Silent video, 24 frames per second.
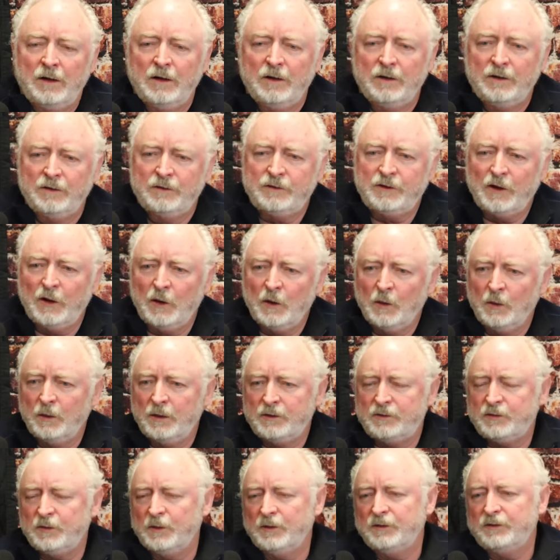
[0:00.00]
so
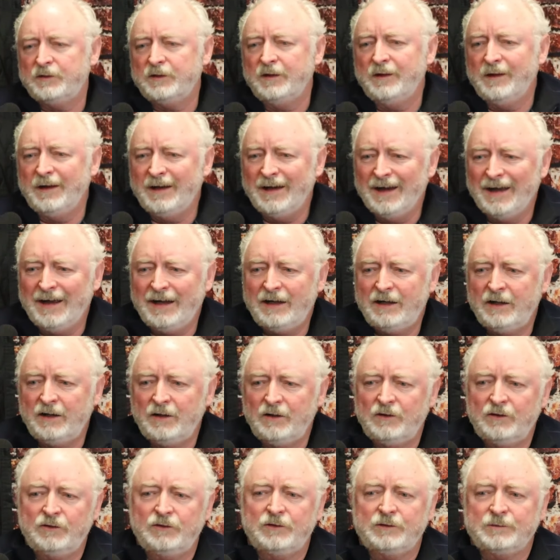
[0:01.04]
which was in the
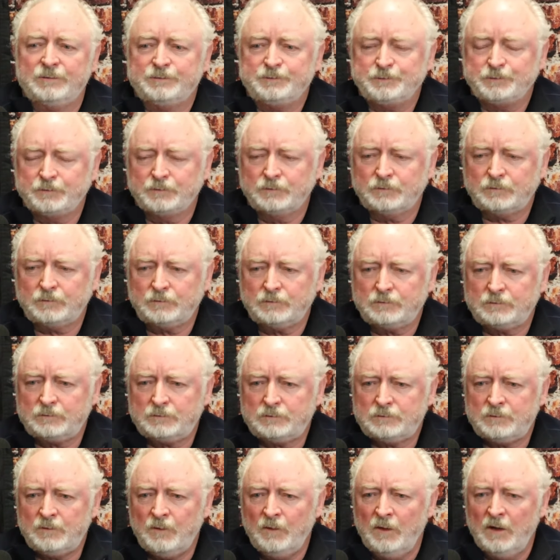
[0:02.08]
nineties
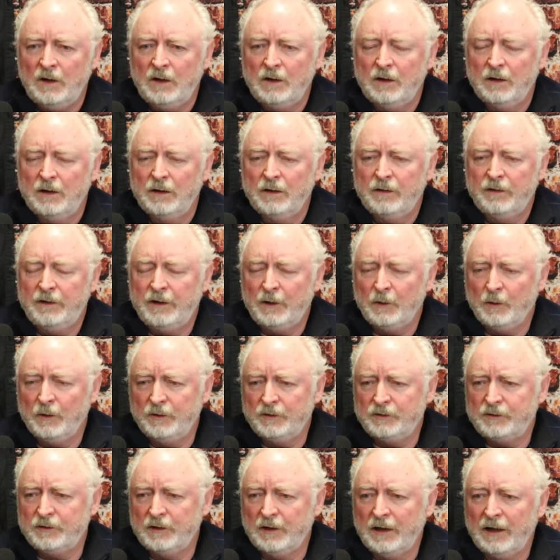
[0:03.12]
there
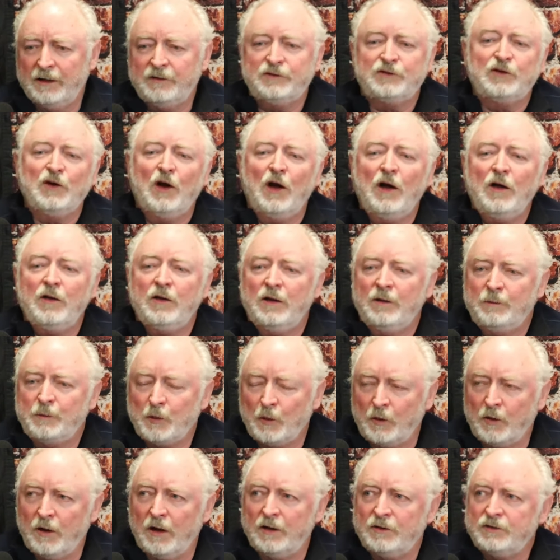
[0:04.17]
was I saw the
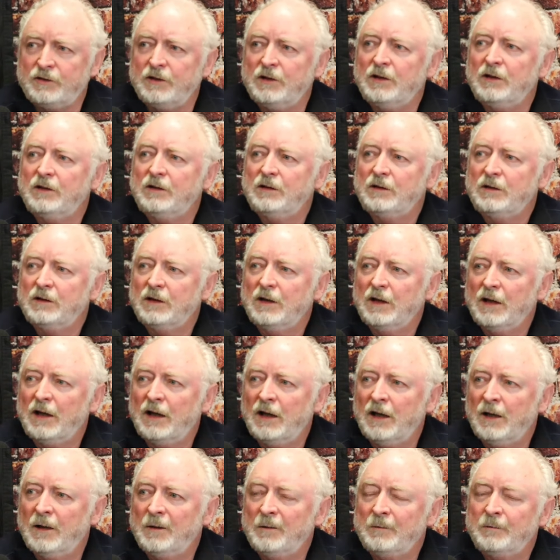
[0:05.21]
progression.
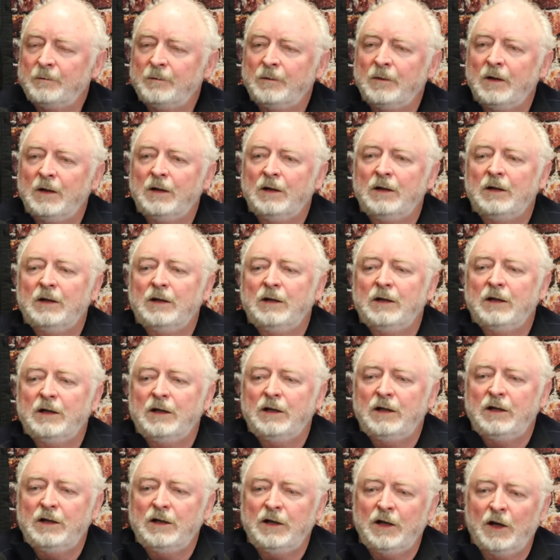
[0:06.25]
Mm.
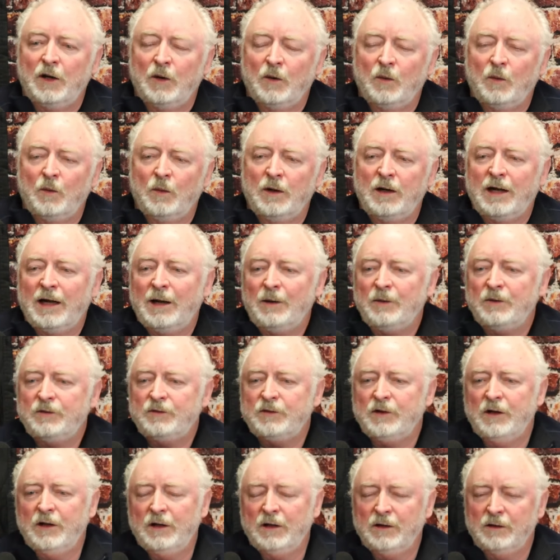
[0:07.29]
you know, when I was
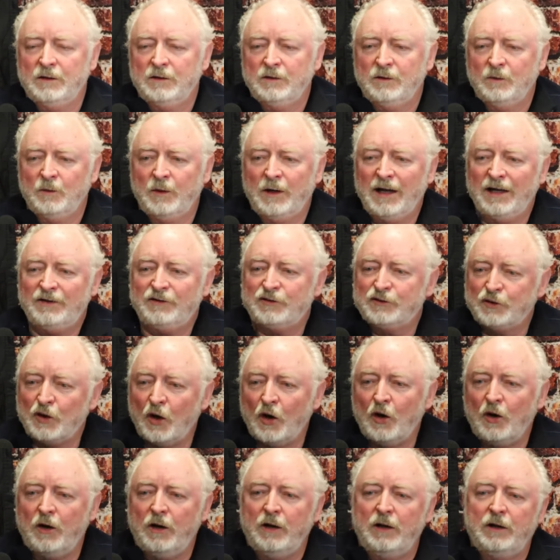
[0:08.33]
uh, when I
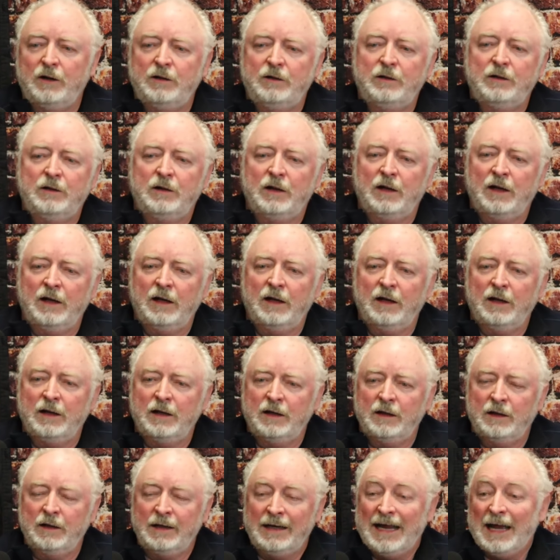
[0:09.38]
started, uh,
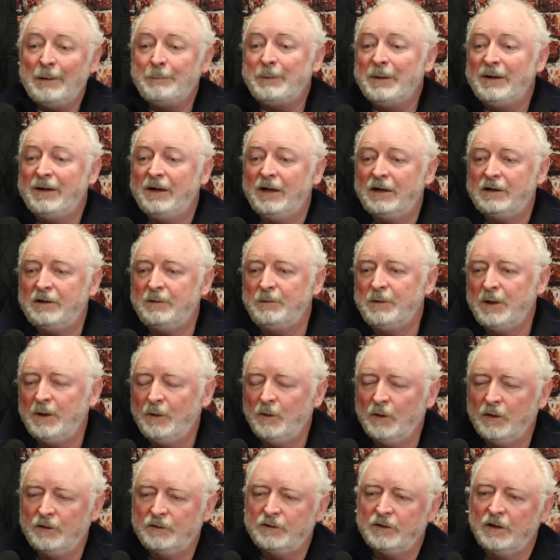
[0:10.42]
an appendectomy
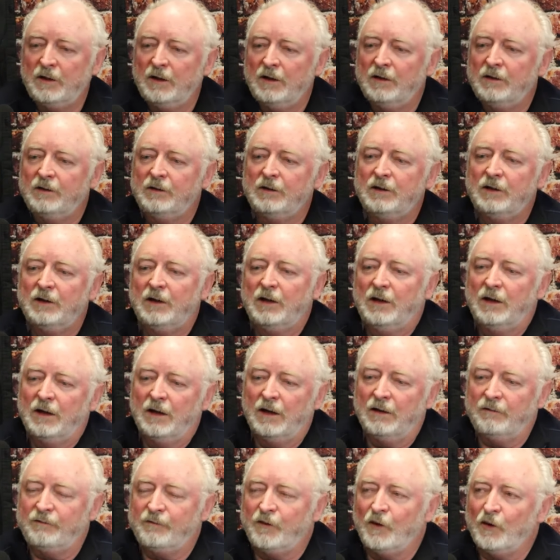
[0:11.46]
was a,
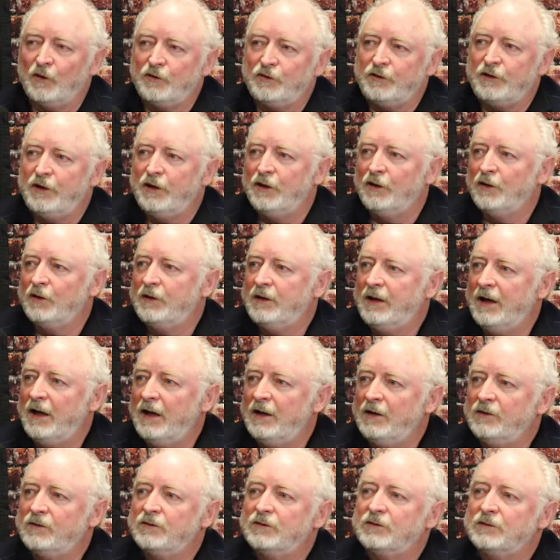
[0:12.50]
a first year
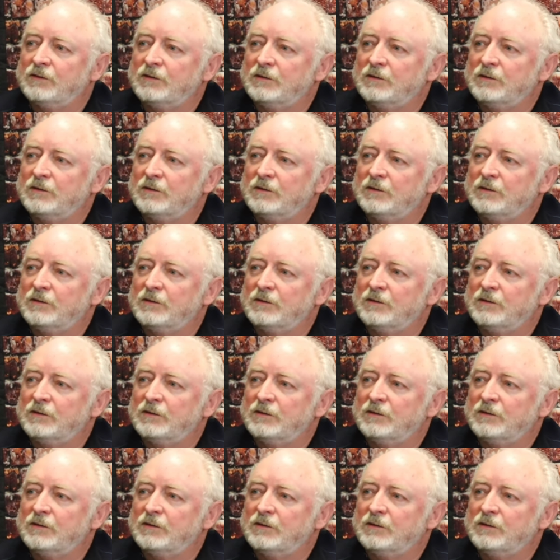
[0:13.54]
case.